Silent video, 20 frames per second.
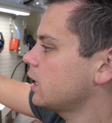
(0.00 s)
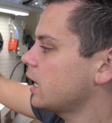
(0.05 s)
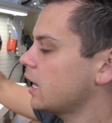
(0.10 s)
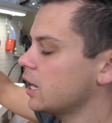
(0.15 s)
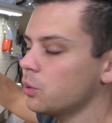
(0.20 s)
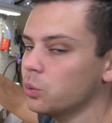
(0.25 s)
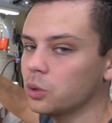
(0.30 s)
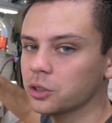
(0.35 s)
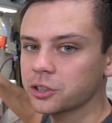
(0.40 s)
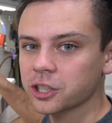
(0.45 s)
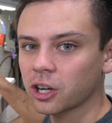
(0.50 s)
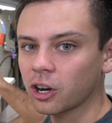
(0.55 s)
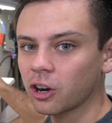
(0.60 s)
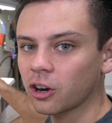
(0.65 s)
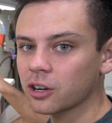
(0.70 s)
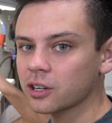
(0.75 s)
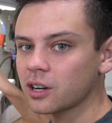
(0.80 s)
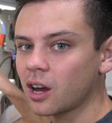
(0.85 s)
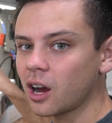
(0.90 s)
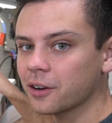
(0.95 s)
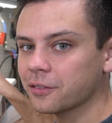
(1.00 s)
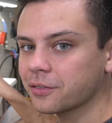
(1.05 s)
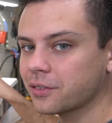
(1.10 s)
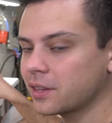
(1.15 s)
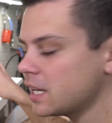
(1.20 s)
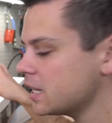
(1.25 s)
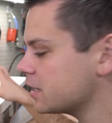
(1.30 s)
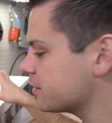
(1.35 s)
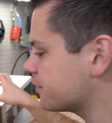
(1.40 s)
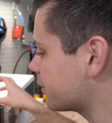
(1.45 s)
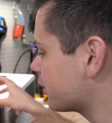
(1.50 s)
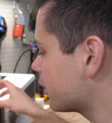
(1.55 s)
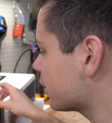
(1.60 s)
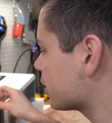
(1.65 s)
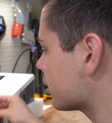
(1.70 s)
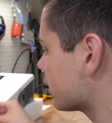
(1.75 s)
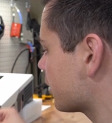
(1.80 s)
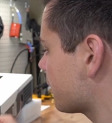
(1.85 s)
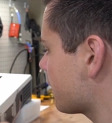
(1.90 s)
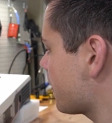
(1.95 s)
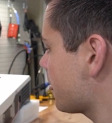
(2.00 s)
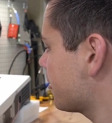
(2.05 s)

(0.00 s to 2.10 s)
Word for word: It will turn off the inverter.